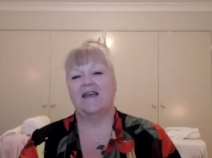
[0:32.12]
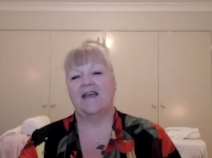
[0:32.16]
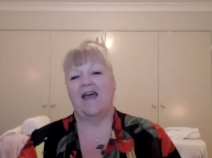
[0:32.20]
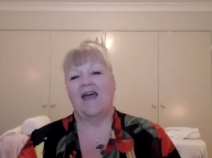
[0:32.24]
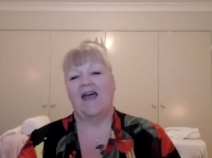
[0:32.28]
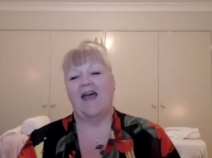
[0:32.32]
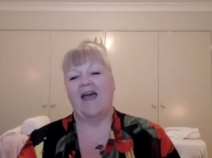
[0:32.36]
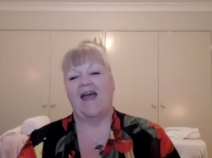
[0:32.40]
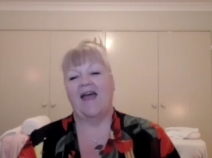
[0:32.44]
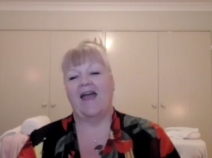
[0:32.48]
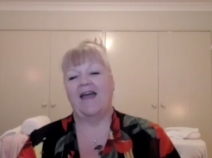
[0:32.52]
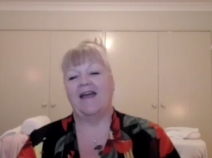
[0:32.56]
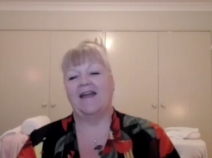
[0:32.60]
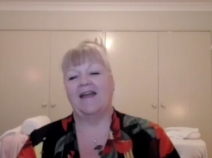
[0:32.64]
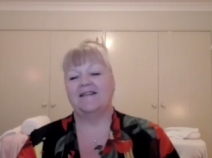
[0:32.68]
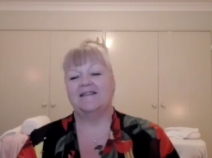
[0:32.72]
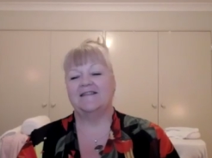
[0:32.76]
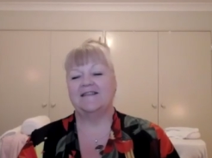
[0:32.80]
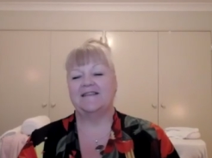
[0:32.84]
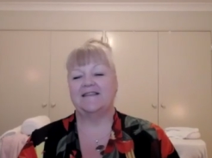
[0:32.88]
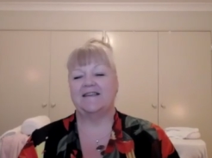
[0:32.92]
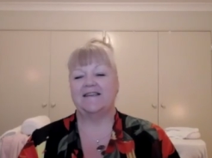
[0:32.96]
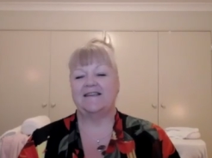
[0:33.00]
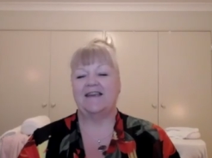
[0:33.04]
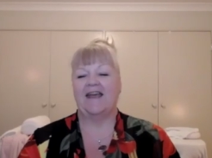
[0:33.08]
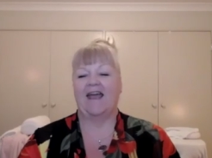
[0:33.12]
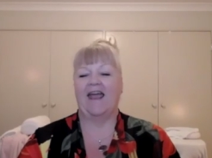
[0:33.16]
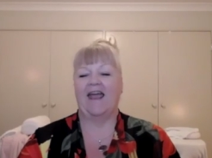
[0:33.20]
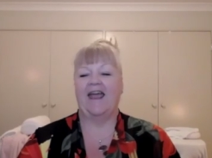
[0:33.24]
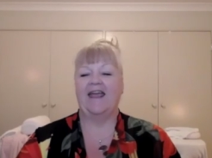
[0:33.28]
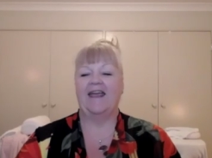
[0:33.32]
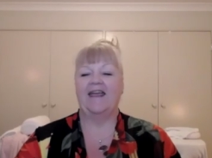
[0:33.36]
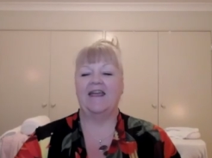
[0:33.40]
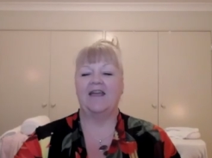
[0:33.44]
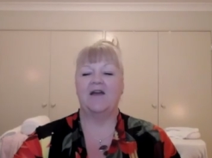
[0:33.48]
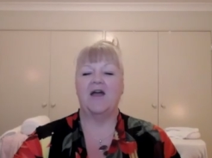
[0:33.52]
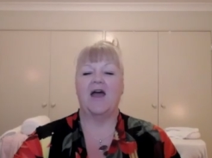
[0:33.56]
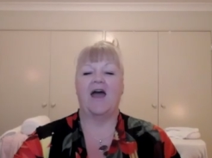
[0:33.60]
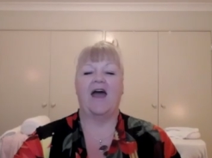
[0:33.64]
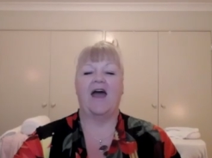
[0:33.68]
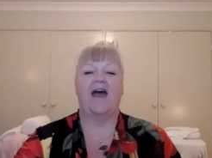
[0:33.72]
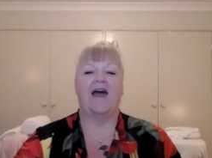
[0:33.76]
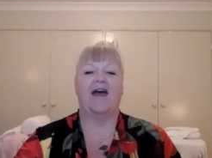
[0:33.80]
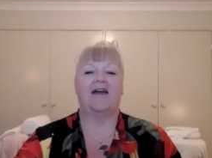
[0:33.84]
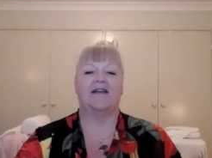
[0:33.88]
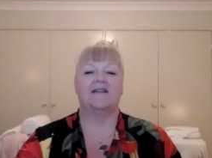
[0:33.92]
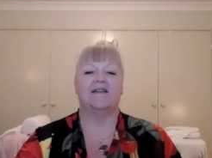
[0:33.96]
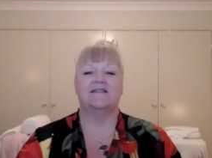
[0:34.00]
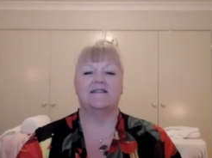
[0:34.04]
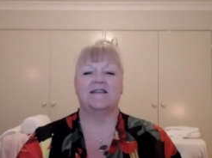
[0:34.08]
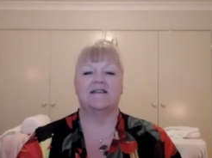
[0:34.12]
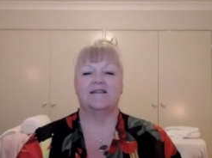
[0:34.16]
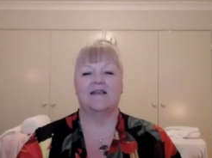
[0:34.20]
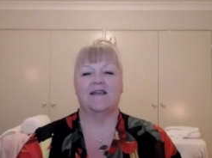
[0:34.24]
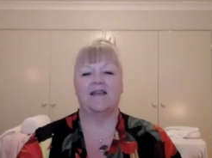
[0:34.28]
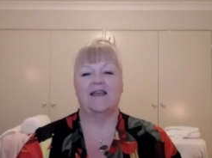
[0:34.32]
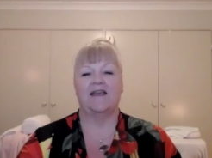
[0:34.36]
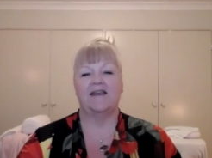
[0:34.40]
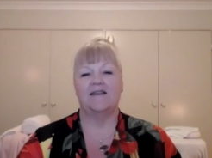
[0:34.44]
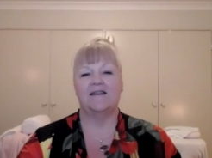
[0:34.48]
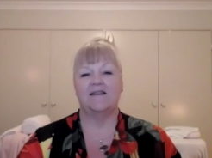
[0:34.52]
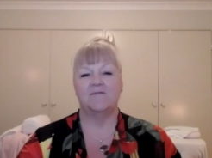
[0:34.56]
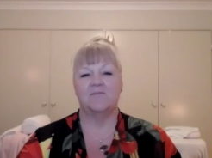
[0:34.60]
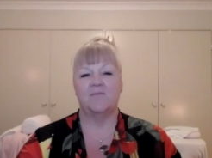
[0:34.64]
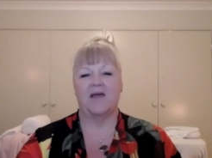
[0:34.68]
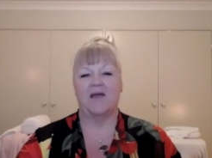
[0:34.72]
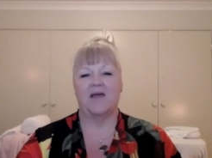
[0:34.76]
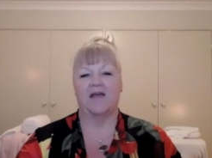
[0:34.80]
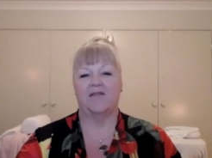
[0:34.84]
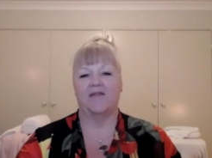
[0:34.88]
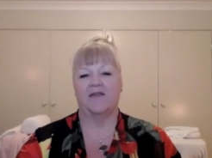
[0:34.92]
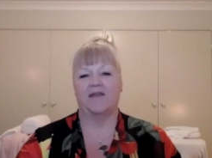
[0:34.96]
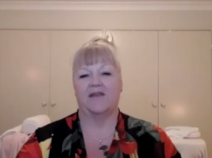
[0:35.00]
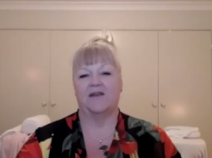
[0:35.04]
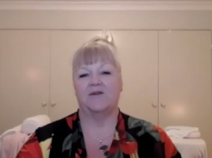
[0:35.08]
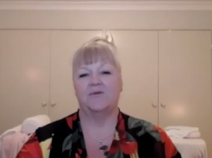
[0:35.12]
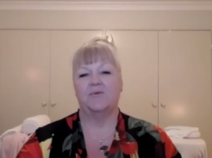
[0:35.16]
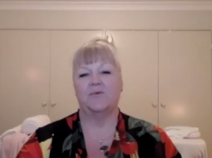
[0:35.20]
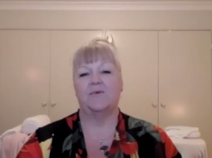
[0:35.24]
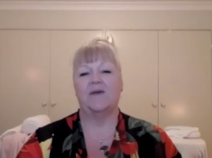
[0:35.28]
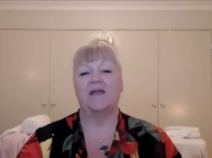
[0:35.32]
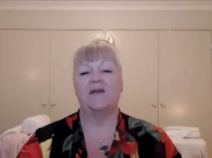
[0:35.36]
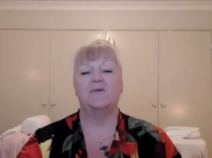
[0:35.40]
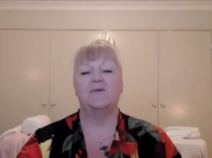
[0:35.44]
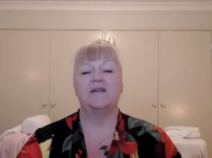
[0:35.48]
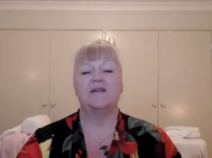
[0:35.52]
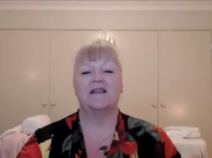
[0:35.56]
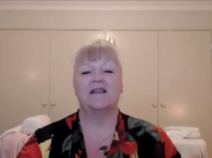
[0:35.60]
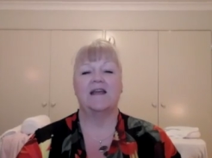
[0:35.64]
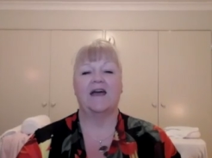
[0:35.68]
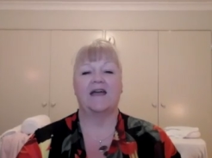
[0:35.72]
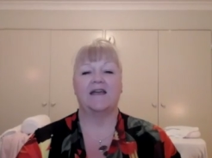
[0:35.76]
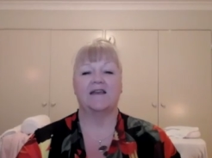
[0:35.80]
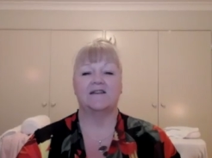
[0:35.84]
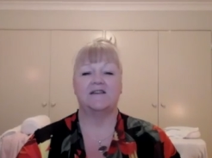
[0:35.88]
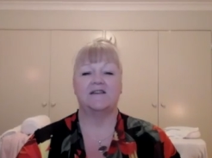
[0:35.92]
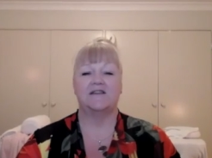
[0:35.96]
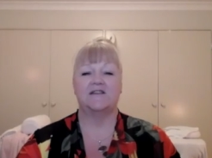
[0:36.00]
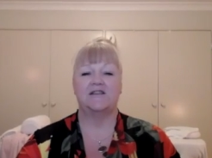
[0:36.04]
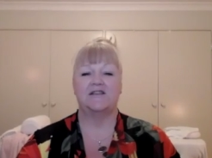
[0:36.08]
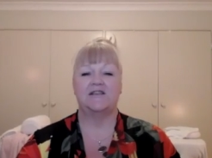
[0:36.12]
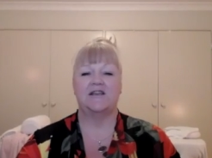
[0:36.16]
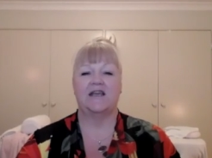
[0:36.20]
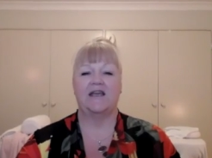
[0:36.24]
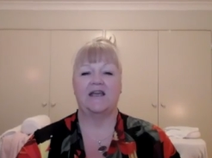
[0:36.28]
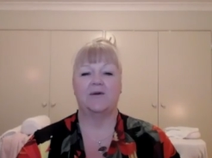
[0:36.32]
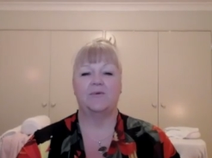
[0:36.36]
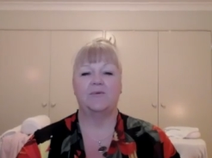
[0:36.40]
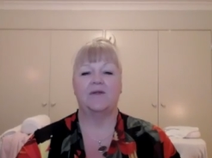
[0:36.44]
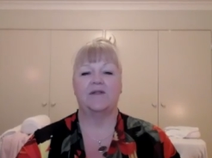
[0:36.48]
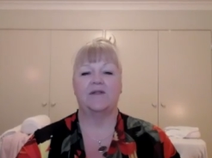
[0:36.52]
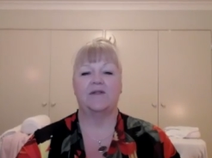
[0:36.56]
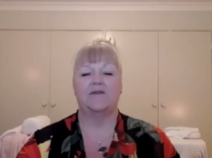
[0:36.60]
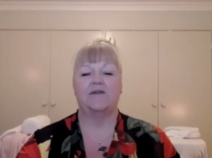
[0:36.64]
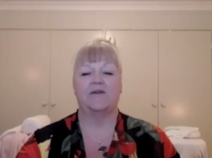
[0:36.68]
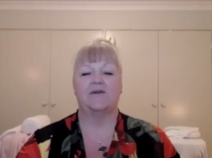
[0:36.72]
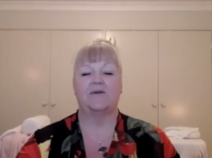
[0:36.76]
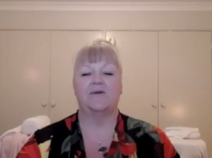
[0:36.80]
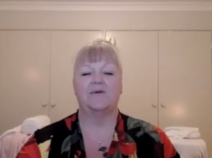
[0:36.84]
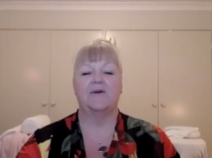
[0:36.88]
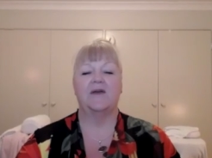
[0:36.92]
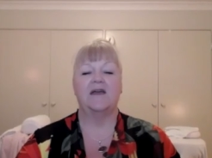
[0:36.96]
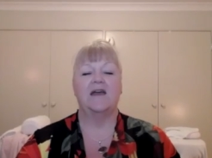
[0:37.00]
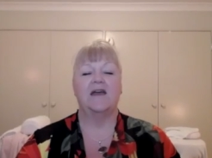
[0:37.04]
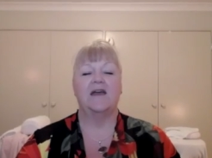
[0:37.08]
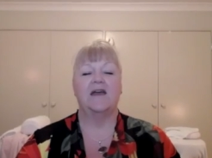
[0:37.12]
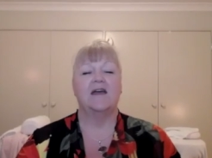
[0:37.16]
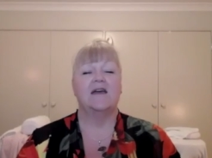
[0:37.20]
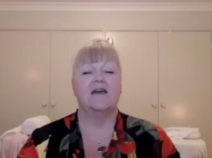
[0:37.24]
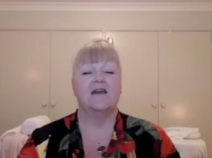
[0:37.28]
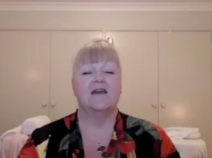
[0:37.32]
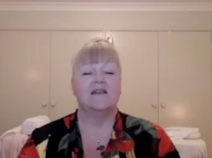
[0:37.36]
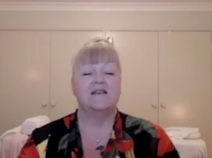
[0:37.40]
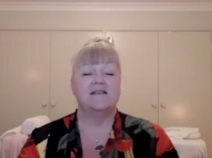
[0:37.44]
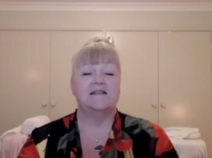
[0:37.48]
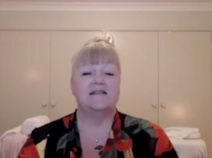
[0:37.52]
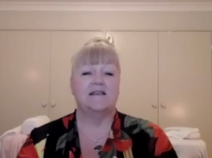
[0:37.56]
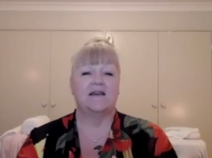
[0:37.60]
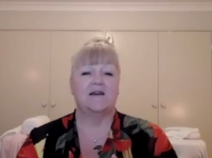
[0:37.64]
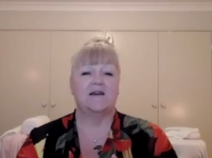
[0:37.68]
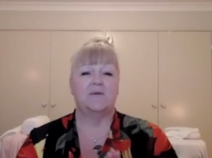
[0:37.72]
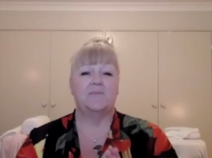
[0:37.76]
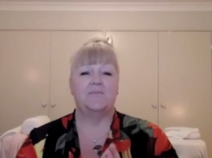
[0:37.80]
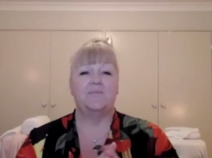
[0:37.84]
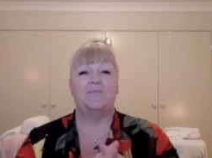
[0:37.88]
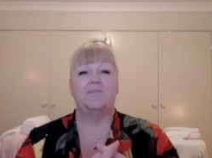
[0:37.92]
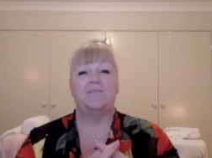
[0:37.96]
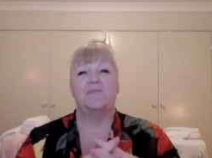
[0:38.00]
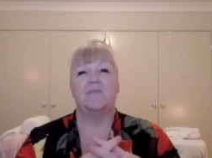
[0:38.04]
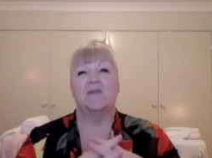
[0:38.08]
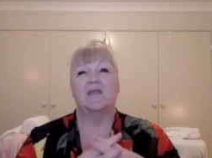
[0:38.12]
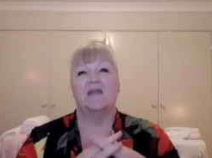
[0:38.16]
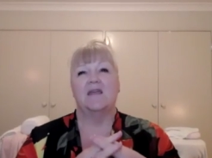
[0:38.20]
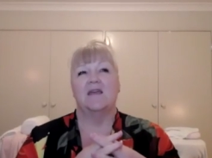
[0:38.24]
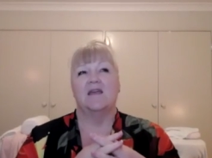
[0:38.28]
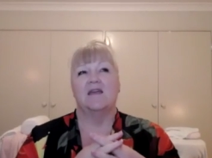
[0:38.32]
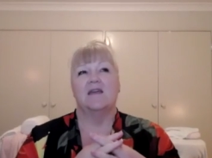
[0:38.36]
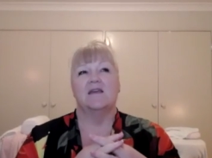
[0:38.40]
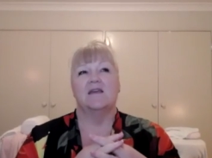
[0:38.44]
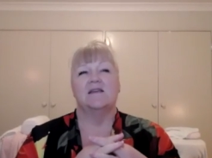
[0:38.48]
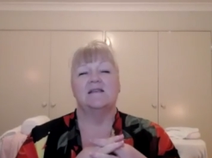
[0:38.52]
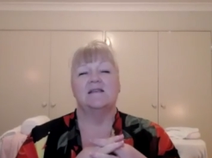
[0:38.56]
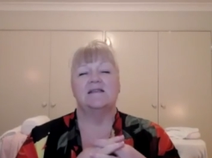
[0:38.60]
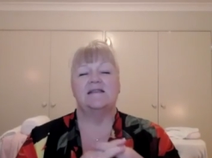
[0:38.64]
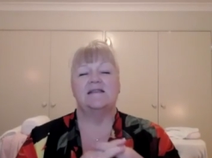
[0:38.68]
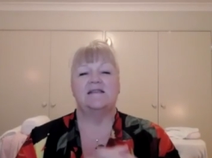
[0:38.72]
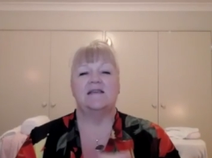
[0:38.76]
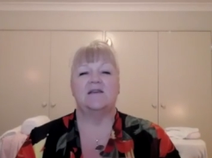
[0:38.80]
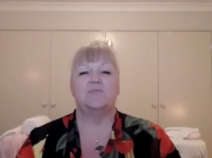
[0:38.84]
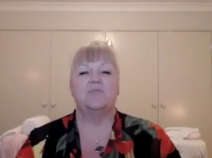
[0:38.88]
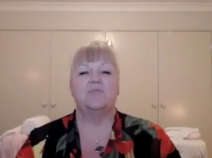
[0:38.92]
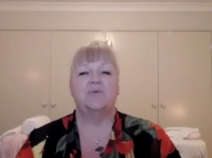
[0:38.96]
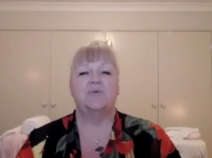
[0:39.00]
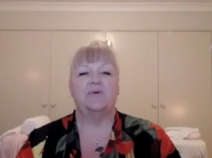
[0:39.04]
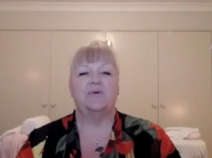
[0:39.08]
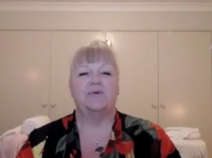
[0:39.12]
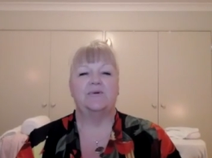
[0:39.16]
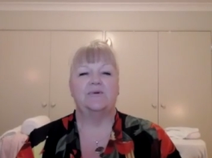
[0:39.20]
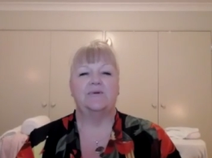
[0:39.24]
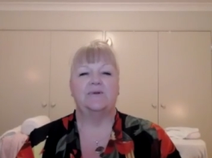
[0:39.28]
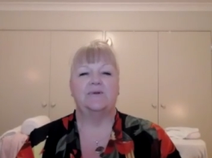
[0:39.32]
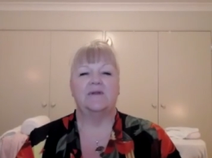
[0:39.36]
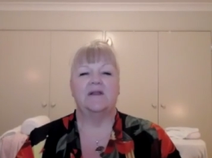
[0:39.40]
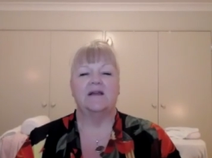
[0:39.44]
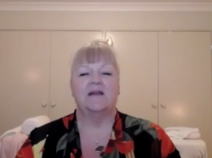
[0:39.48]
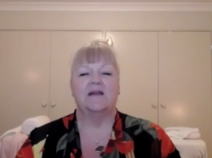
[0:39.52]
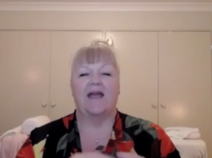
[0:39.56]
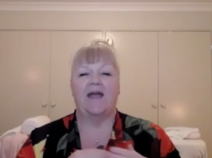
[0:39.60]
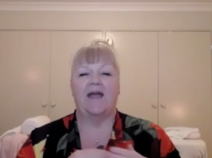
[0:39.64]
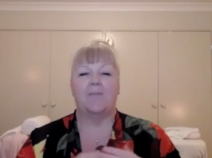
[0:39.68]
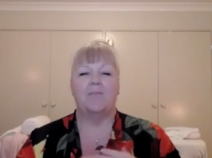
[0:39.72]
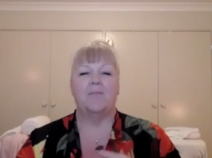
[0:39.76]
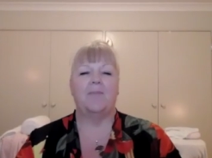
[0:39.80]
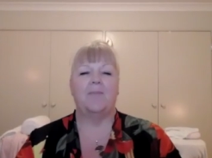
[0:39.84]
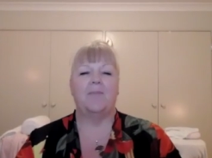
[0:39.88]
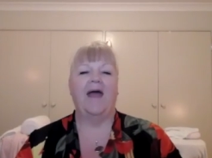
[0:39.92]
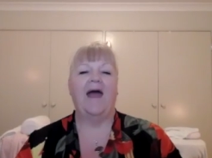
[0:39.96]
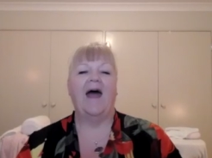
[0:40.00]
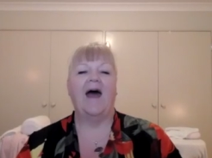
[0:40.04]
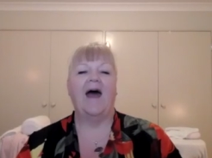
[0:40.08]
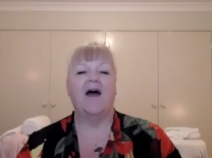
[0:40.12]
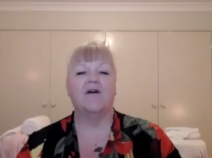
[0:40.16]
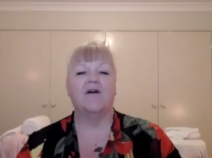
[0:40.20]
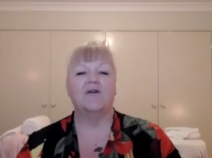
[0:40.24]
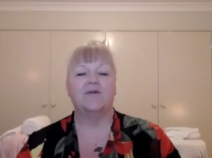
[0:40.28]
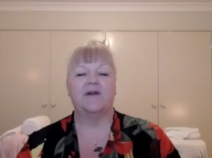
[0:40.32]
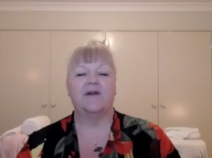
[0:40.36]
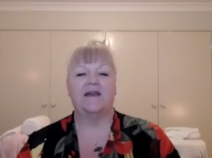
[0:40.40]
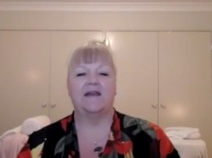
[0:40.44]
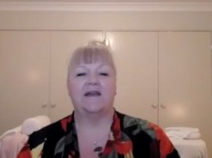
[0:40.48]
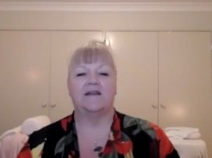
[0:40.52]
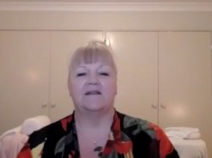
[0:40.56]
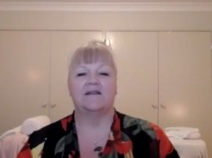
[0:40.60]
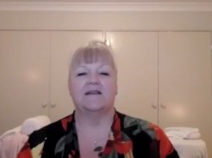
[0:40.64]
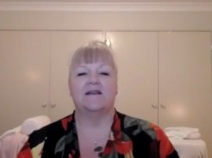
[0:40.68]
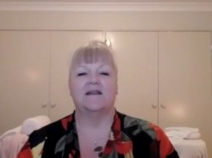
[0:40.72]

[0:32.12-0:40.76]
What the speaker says: And today at Eden Method, we would like to share with you some simple, empowering,